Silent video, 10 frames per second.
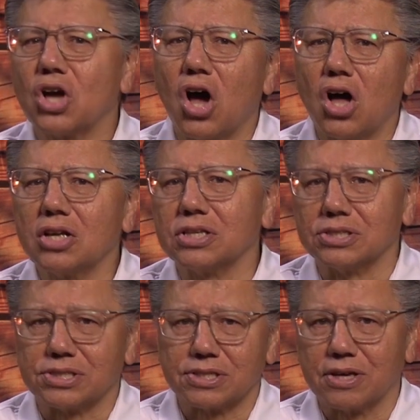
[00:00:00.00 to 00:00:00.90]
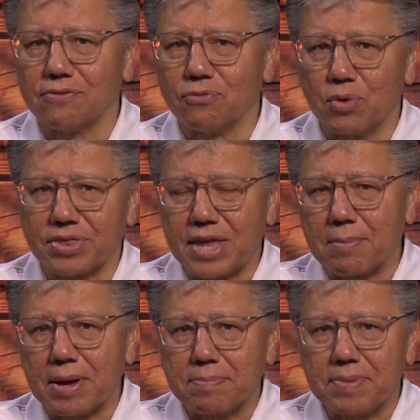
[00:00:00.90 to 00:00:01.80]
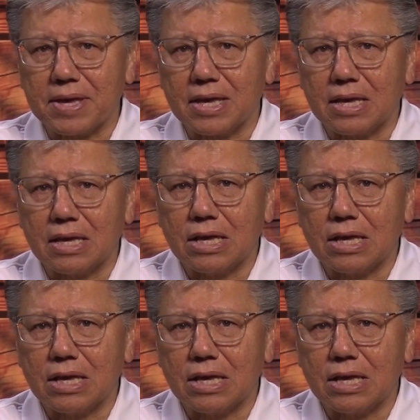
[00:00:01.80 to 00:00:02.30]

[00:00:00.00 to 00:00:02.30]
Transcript: cons of what that might be?